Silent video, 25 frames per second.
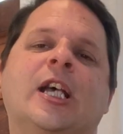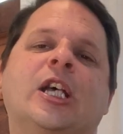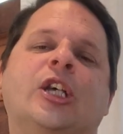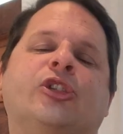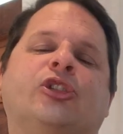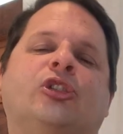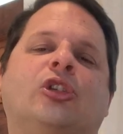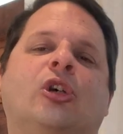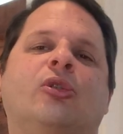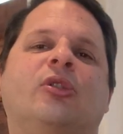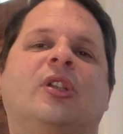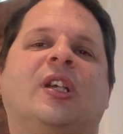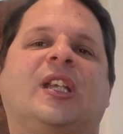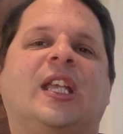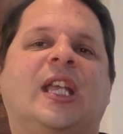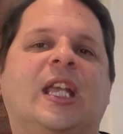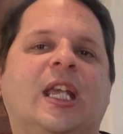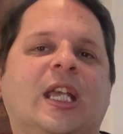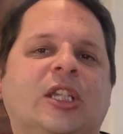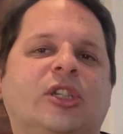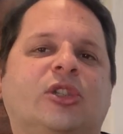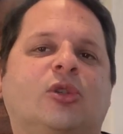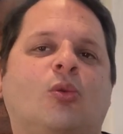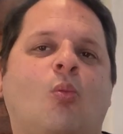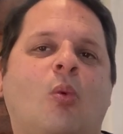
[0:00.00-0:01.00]
So the
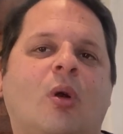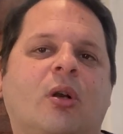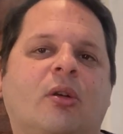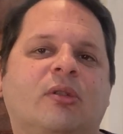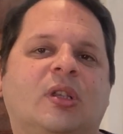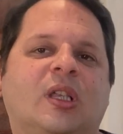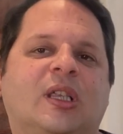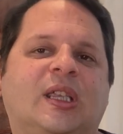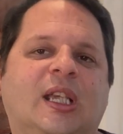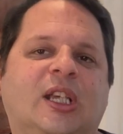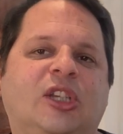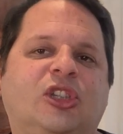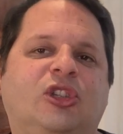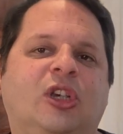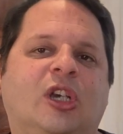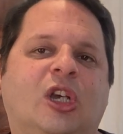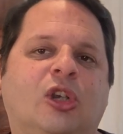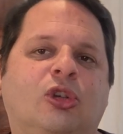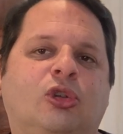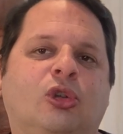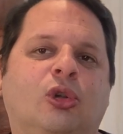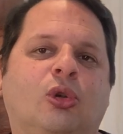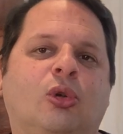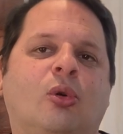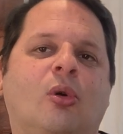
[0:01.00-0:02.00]
keys, one of the things you
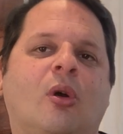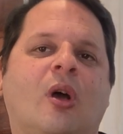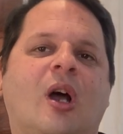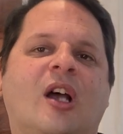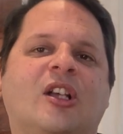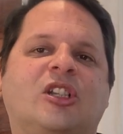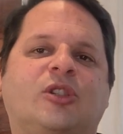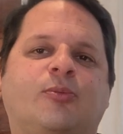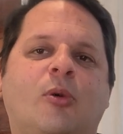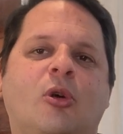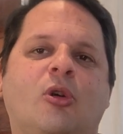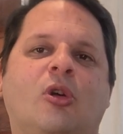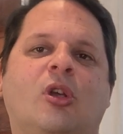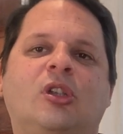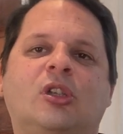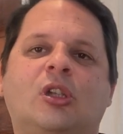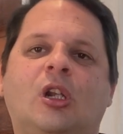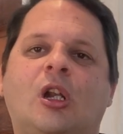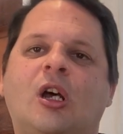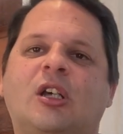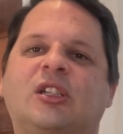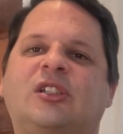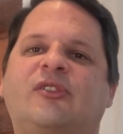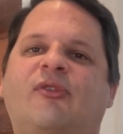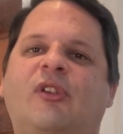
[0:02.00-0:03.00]
can do, I spoke in
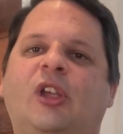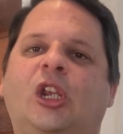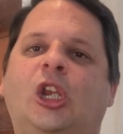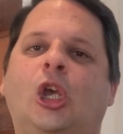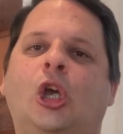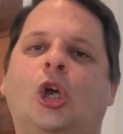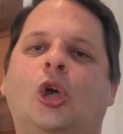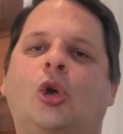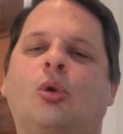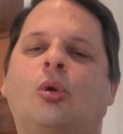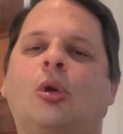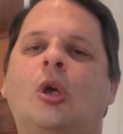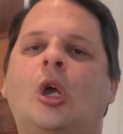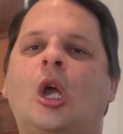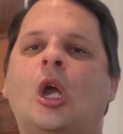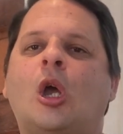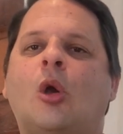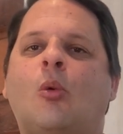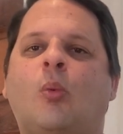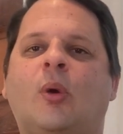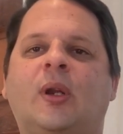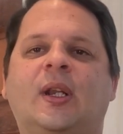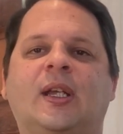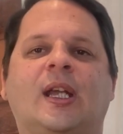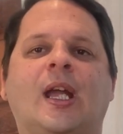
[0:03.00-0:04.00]
the last video,
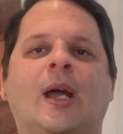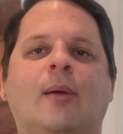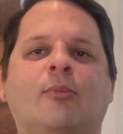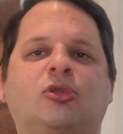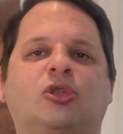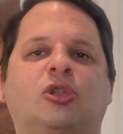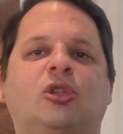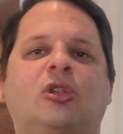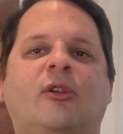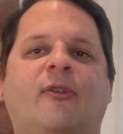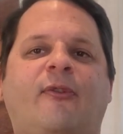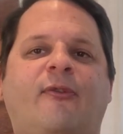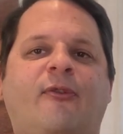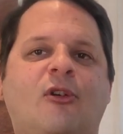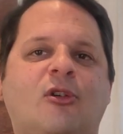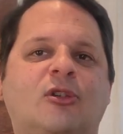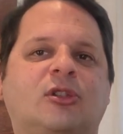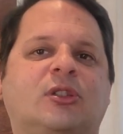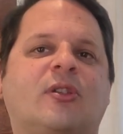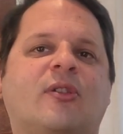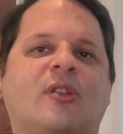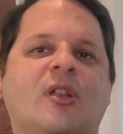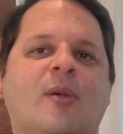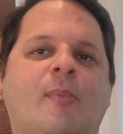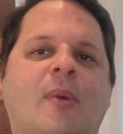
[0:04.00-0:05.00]
when it comes to the
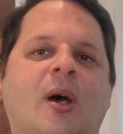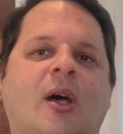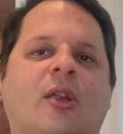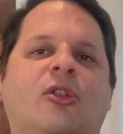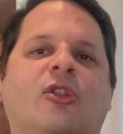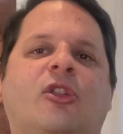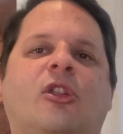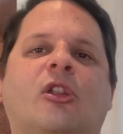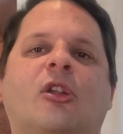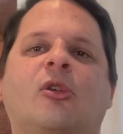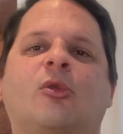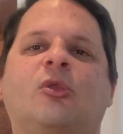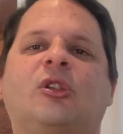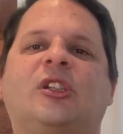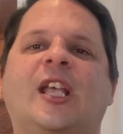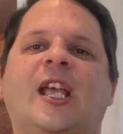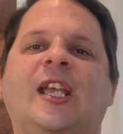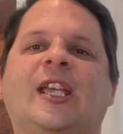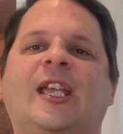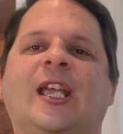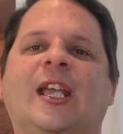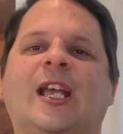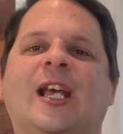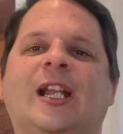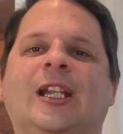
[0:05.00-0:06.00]
first of the month,
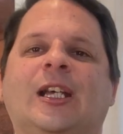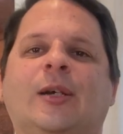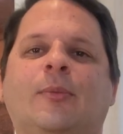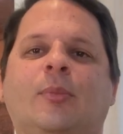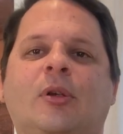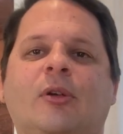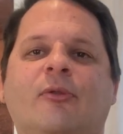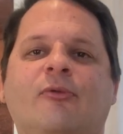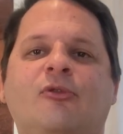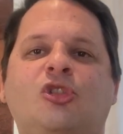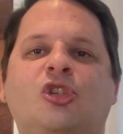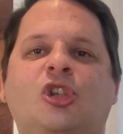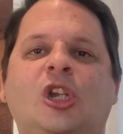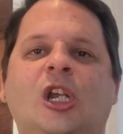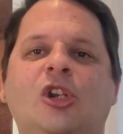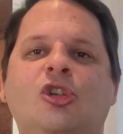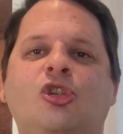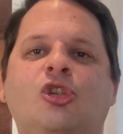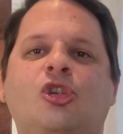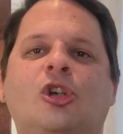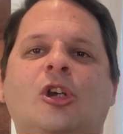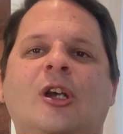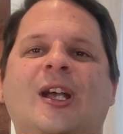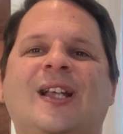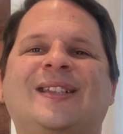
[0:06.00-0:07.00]
taking a little bit of
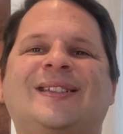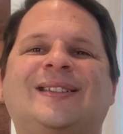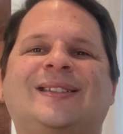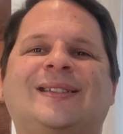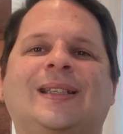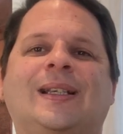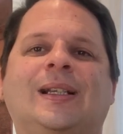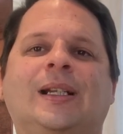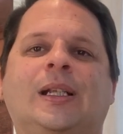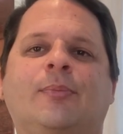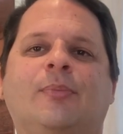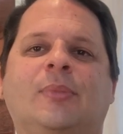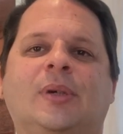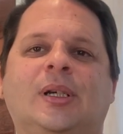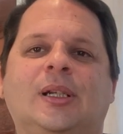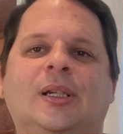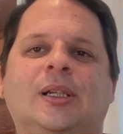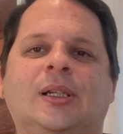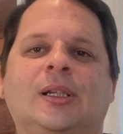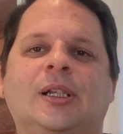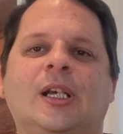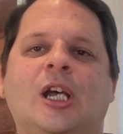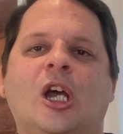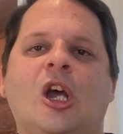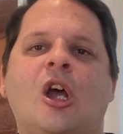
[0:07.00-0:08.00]
ginger and
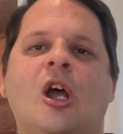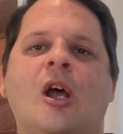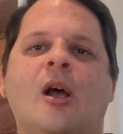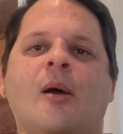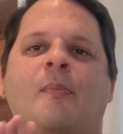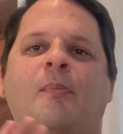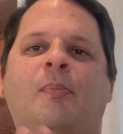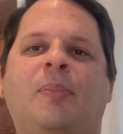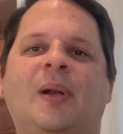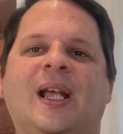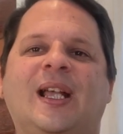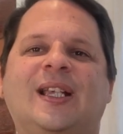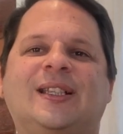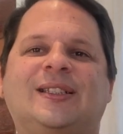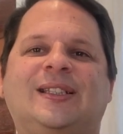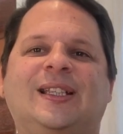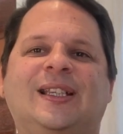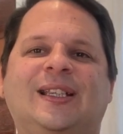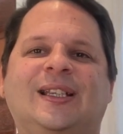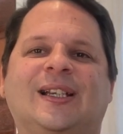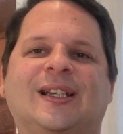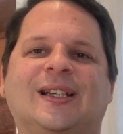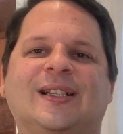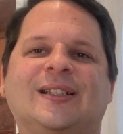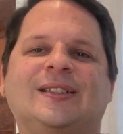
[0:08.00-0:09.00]
cinnamon,
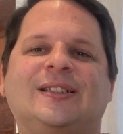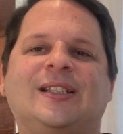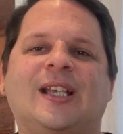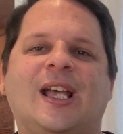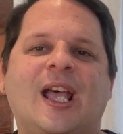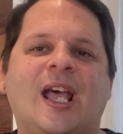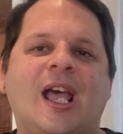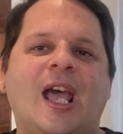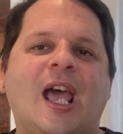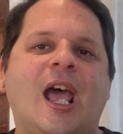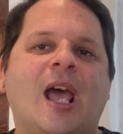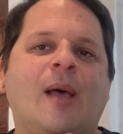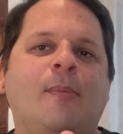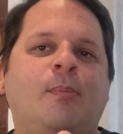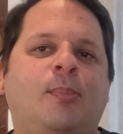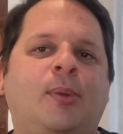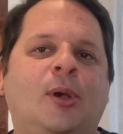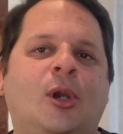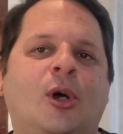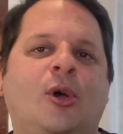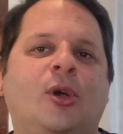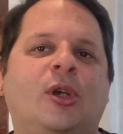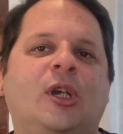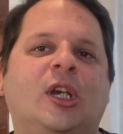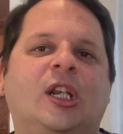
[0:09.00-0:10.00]
blessing it and
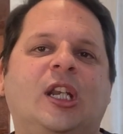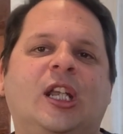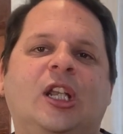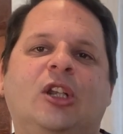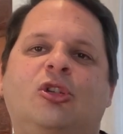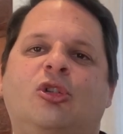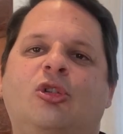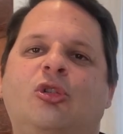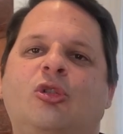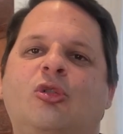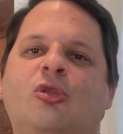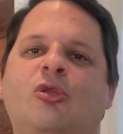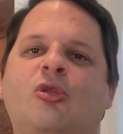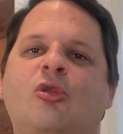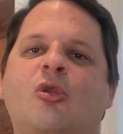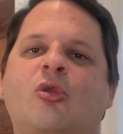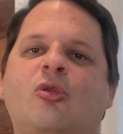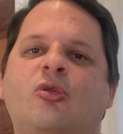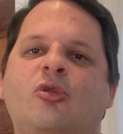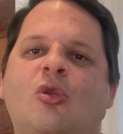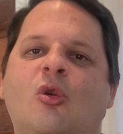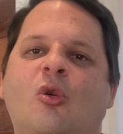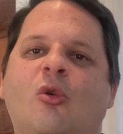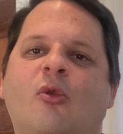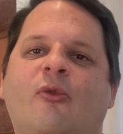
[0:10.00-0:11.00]
blowing it into
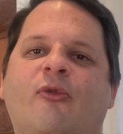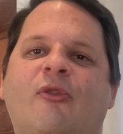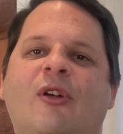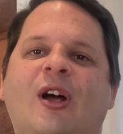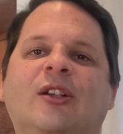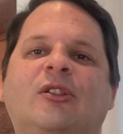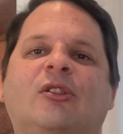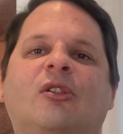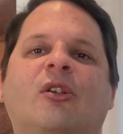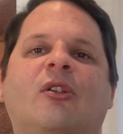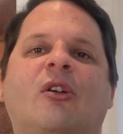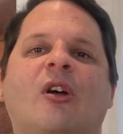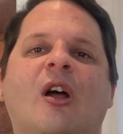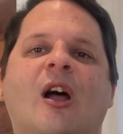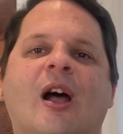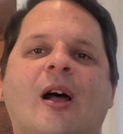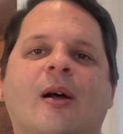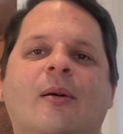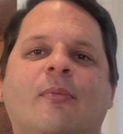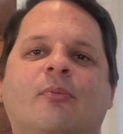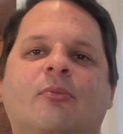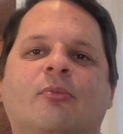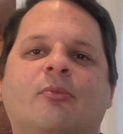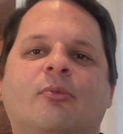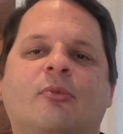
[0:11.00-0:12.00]
your front
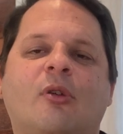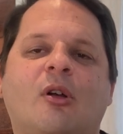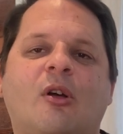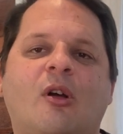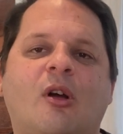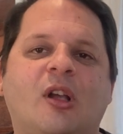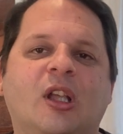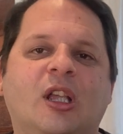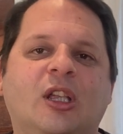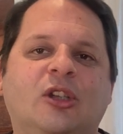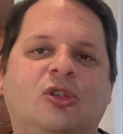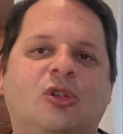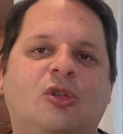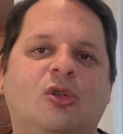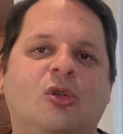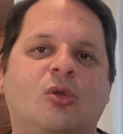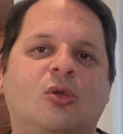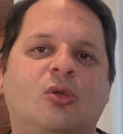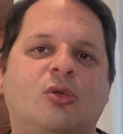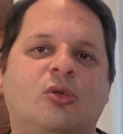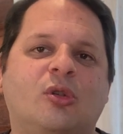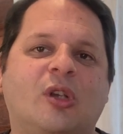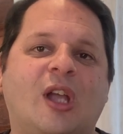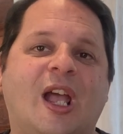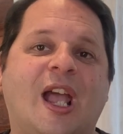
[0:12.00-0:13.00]
into
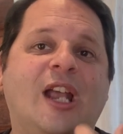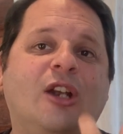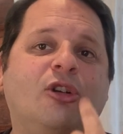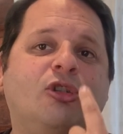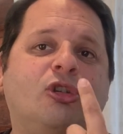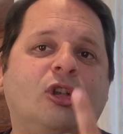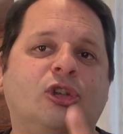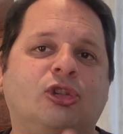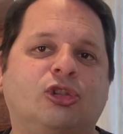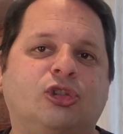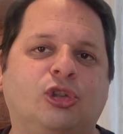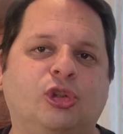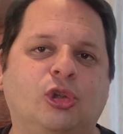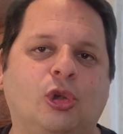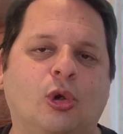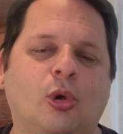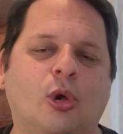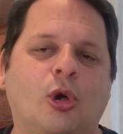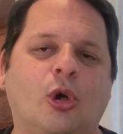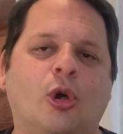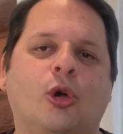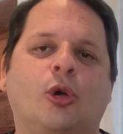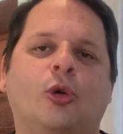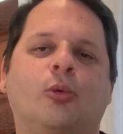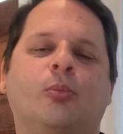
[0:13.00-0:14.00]
your entrance to your
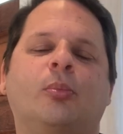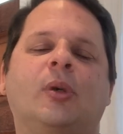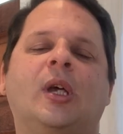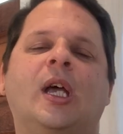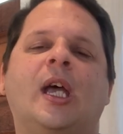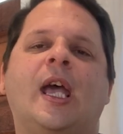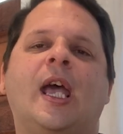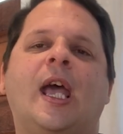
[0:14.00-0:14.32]
home.